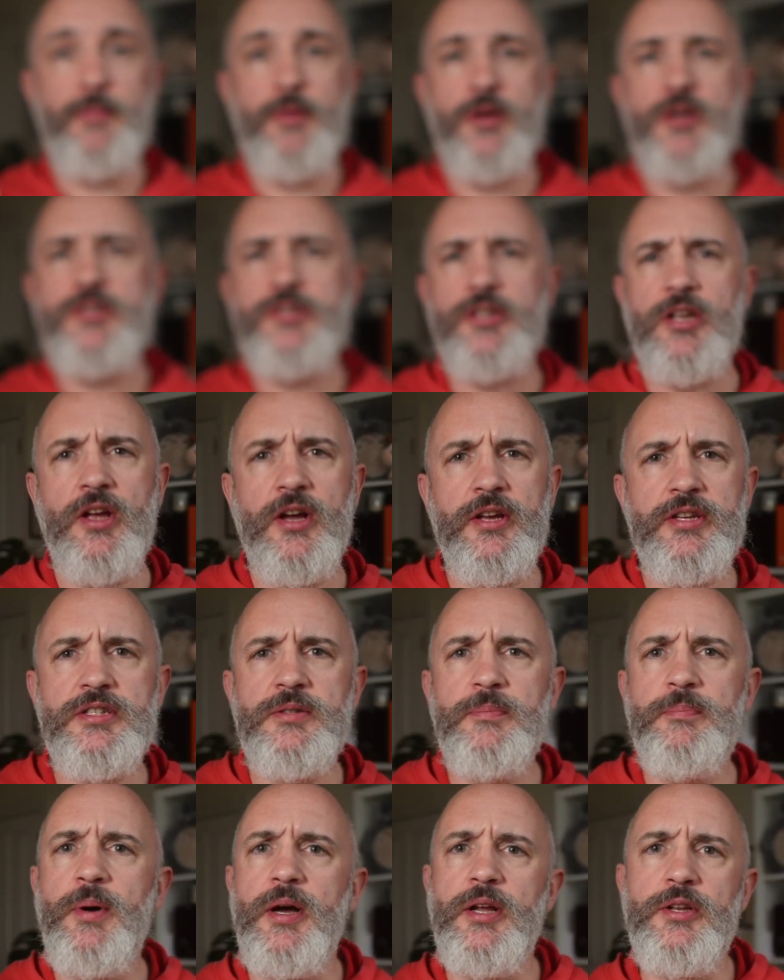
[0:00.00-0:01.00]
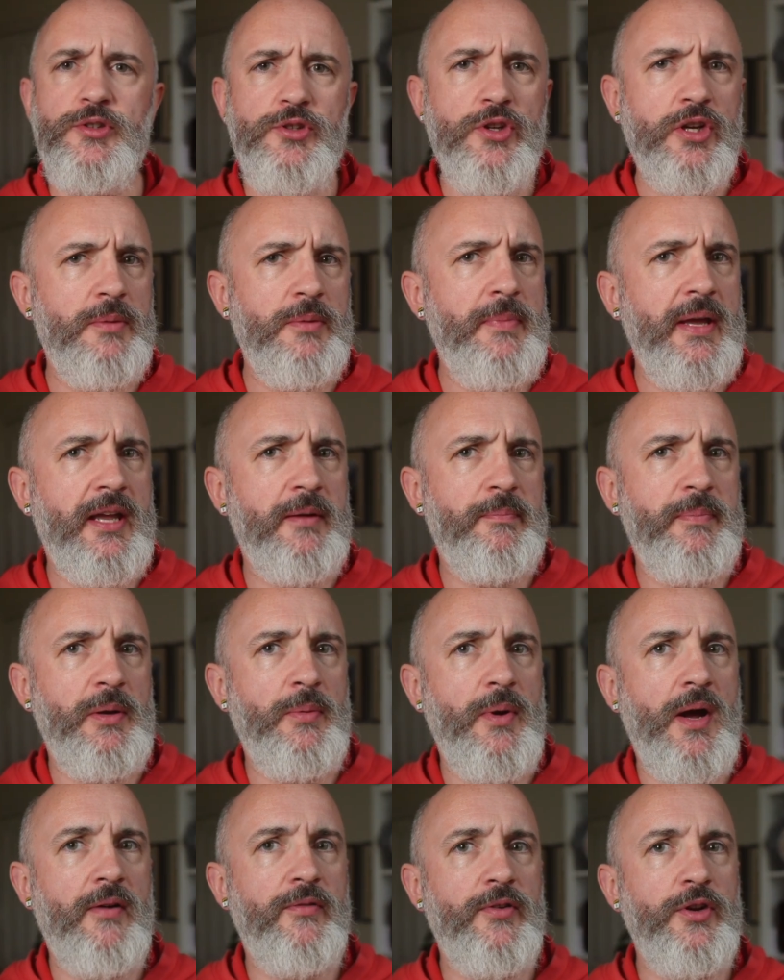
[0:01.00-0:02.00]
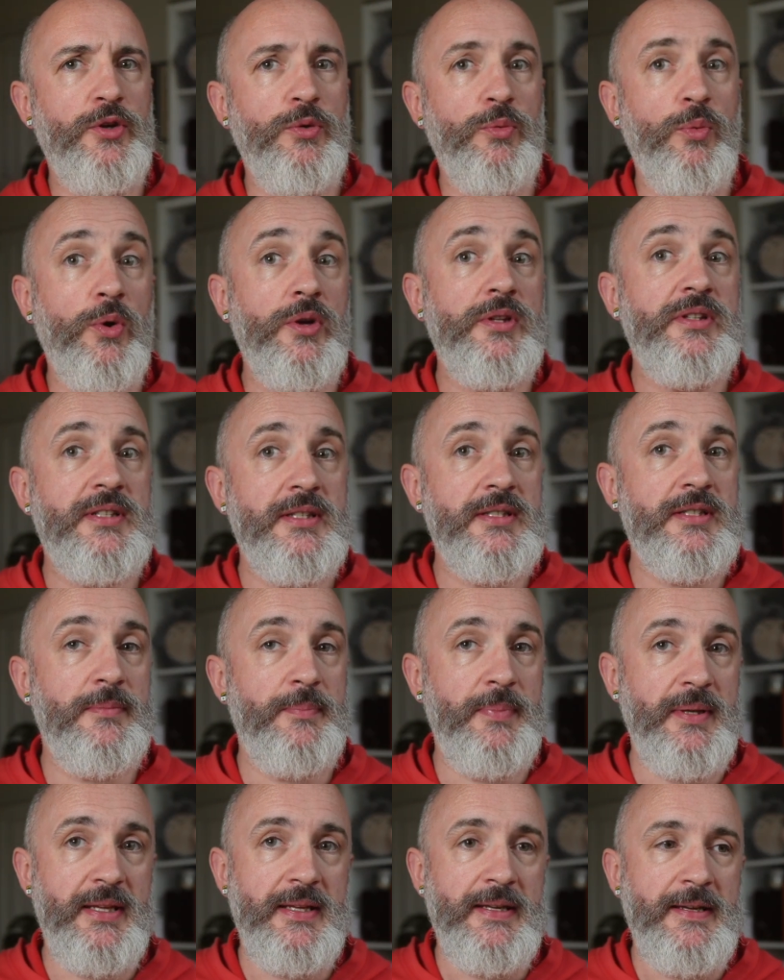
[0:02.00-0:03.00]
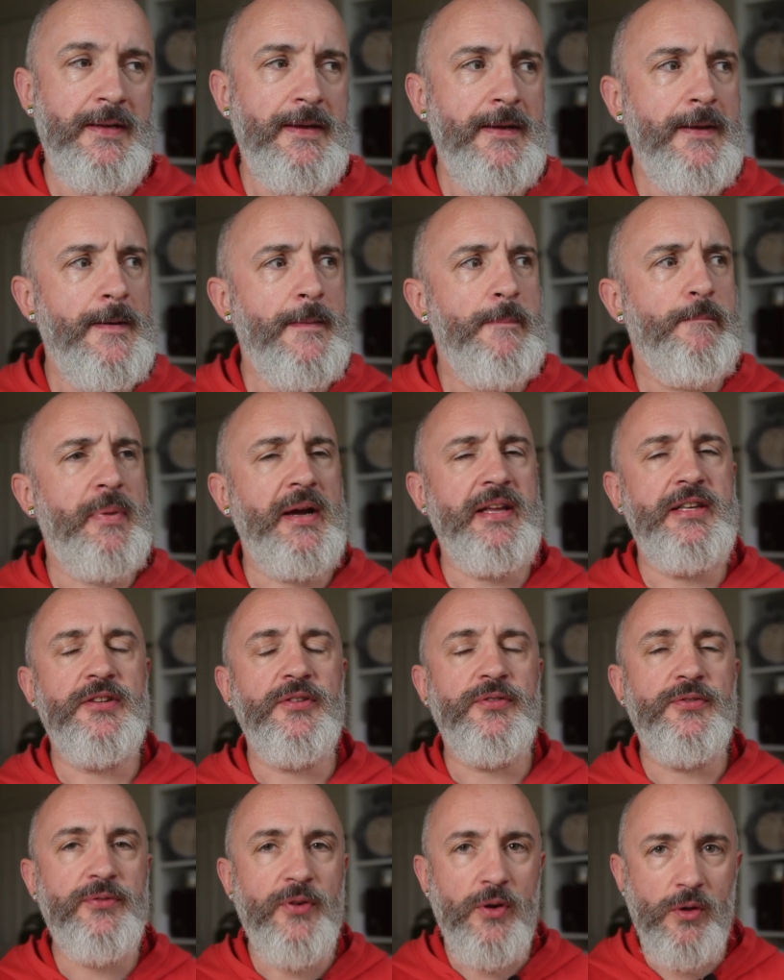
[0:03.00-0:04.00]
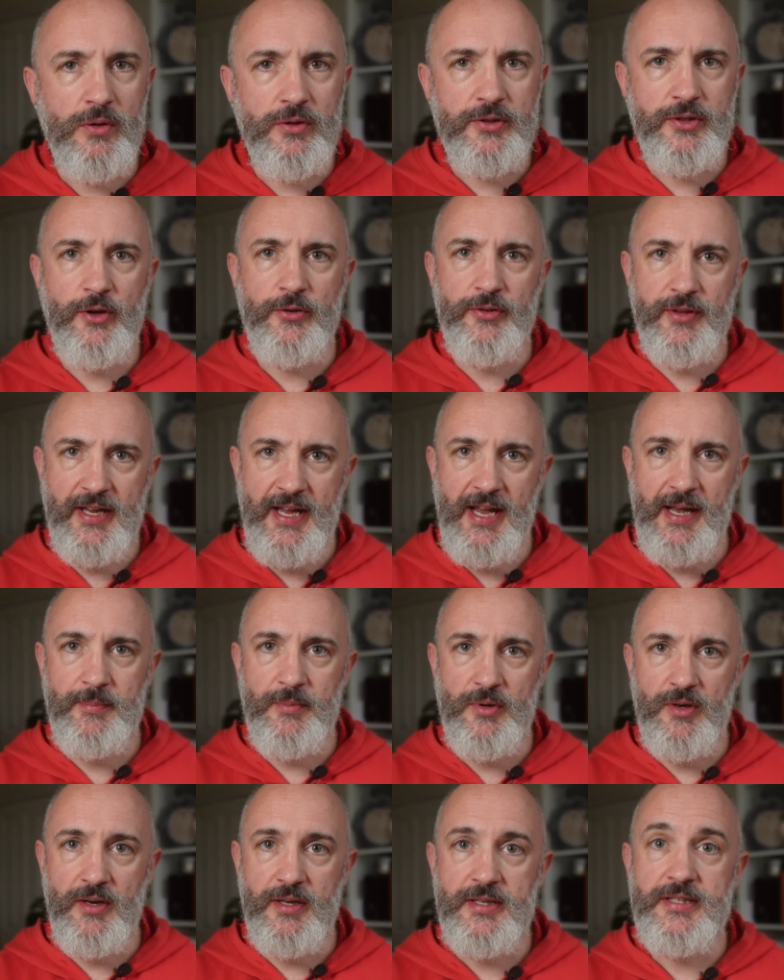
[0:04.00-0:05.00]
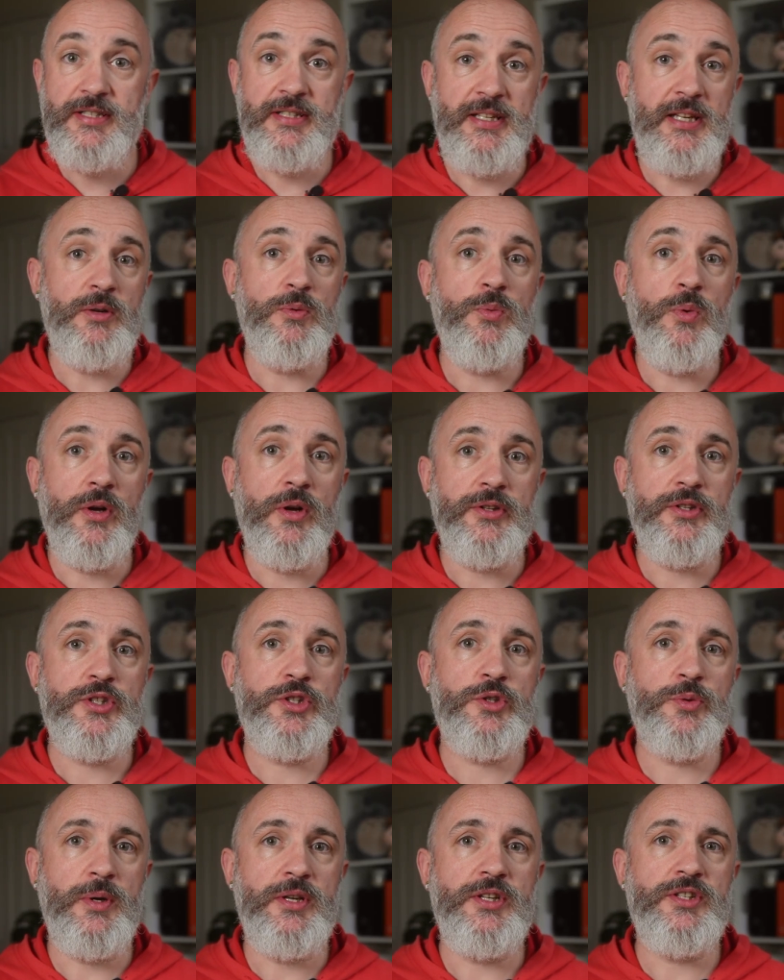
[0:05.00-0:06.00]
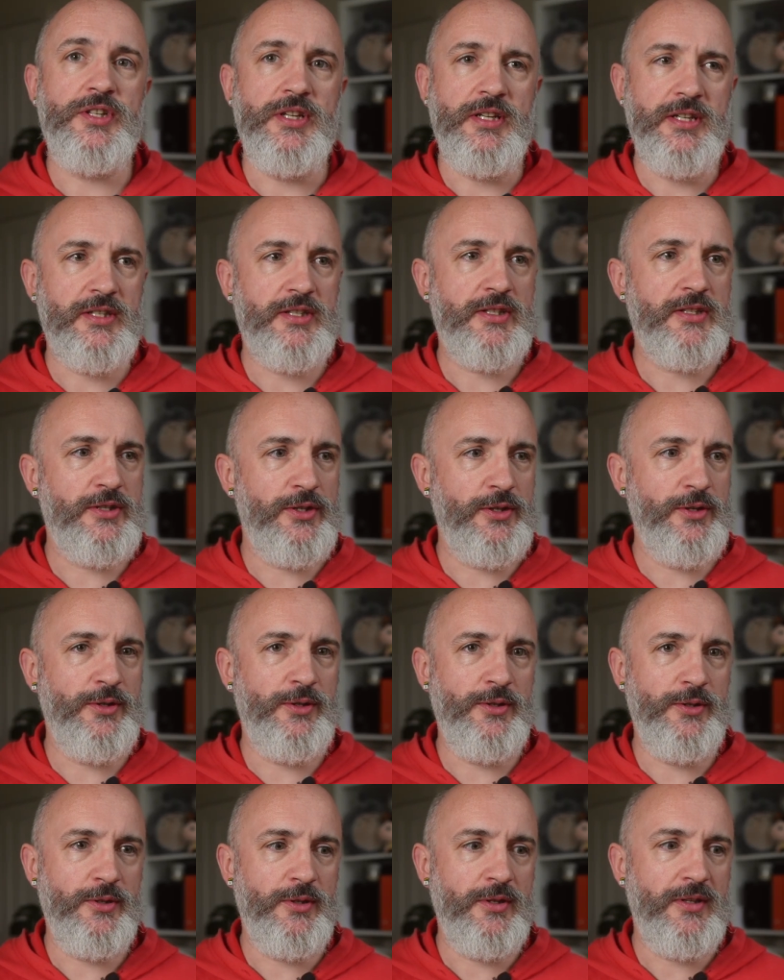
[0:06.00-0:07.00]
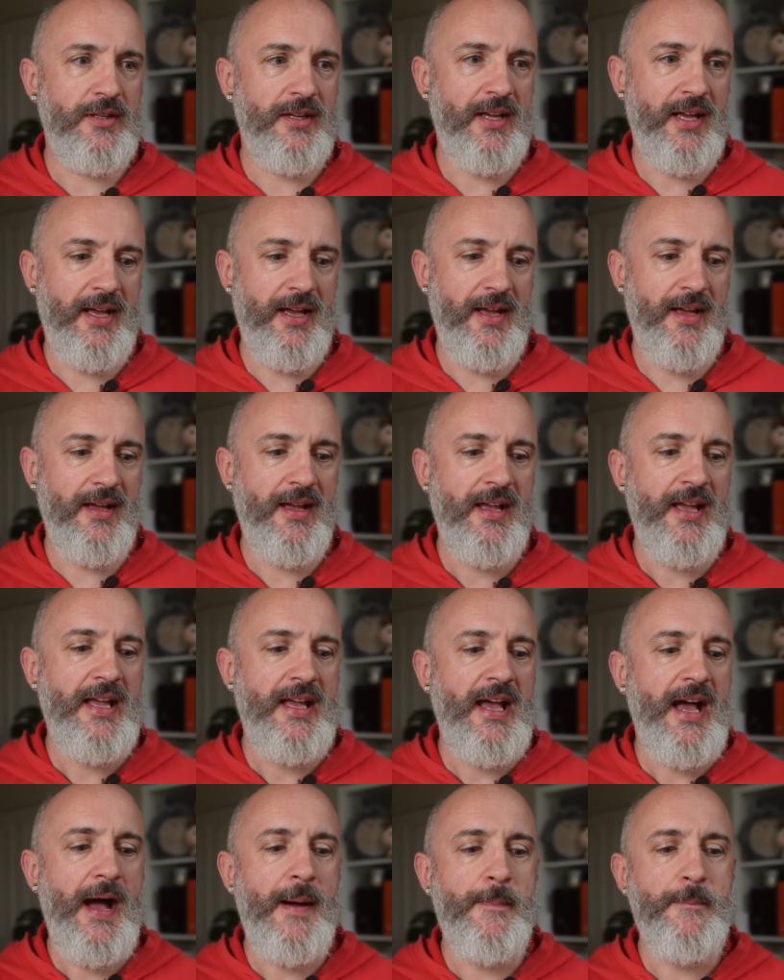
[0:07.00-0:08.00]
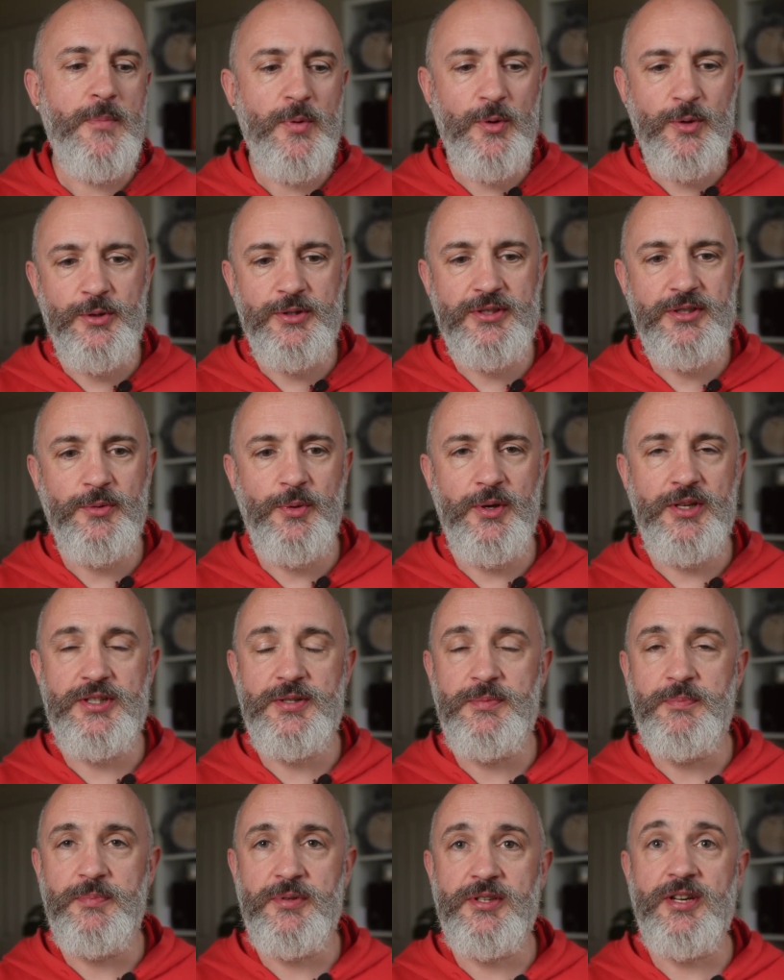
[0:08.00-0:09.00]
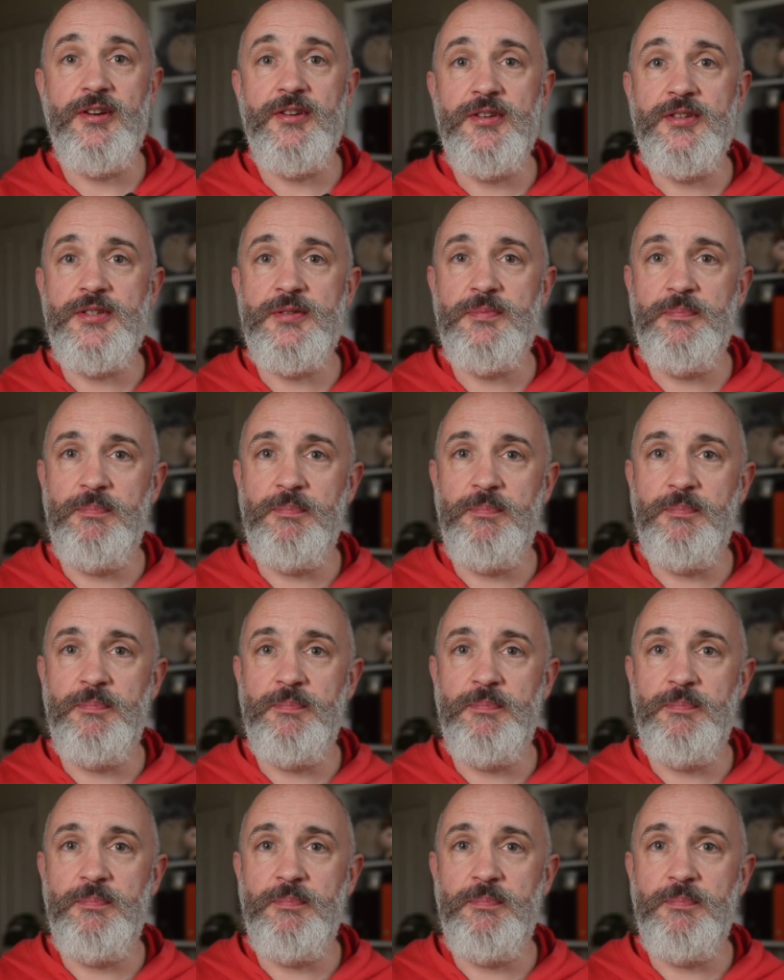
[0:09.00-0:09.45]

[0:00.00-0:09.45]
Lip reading: And because it's a custom button, you can make it be whatever you want it to be. By default on the camera, C1 switches to a mode which turns